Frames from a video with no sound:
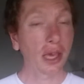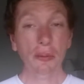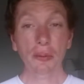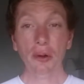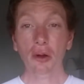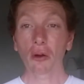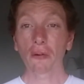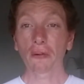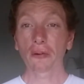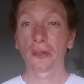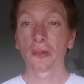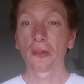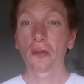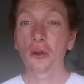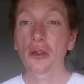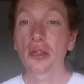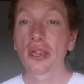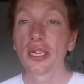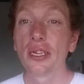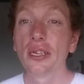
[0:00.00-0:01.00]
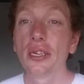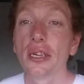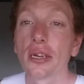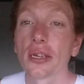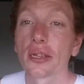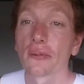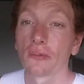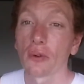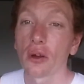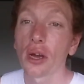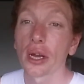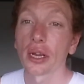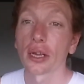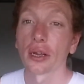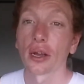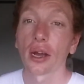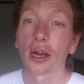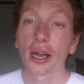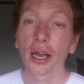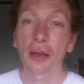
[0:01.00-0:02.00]
even after 13 years of
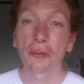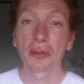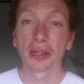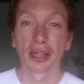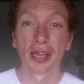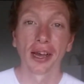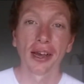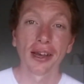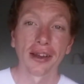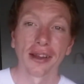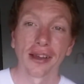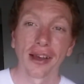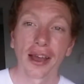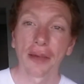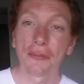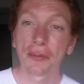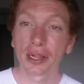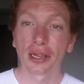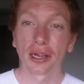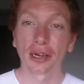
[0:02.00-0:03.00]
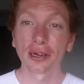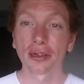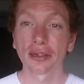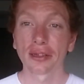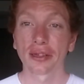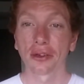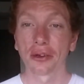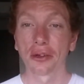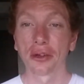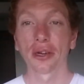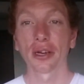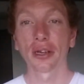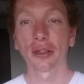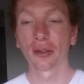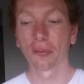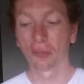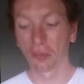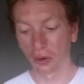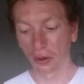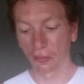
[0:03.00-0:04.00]
riding, I haven't done a solo
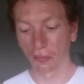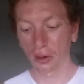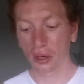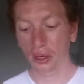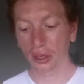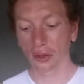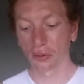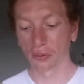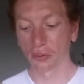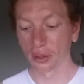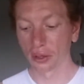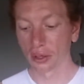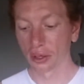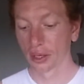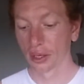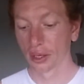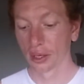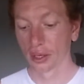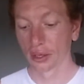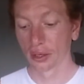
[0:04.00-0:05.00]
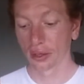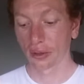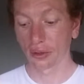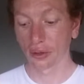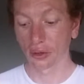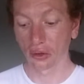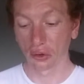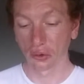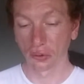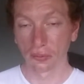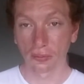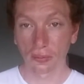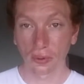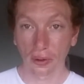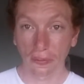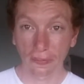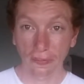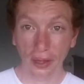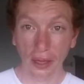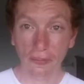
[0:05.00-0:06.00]
unsupported bike tour.
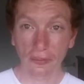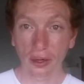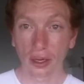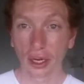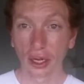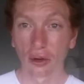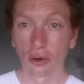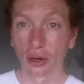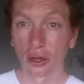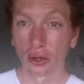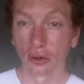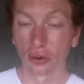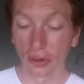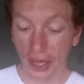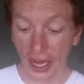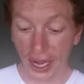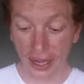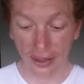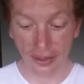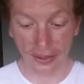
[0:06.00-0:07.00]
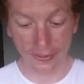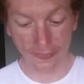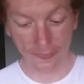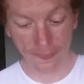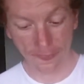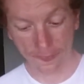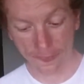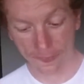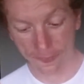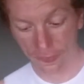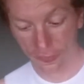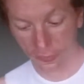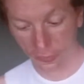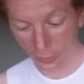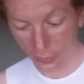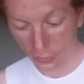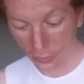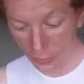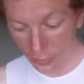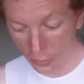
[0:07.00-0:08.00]
So I've definitely got to do that.
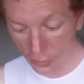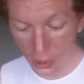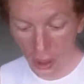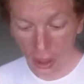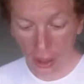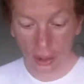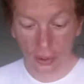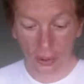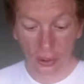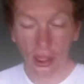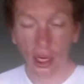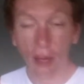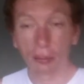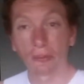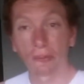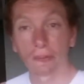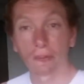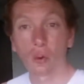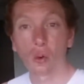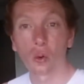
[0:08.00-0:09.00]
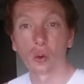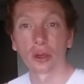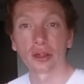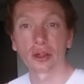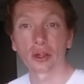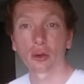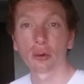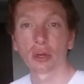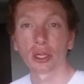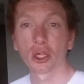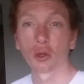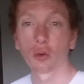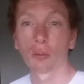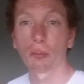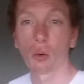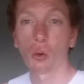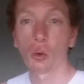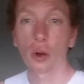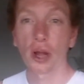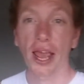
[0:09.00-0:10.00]
Number four is quit
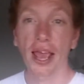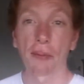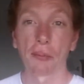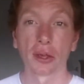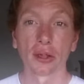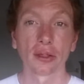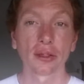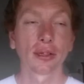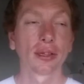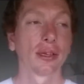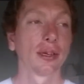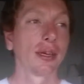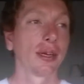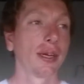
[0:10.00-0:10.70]
your porn habit.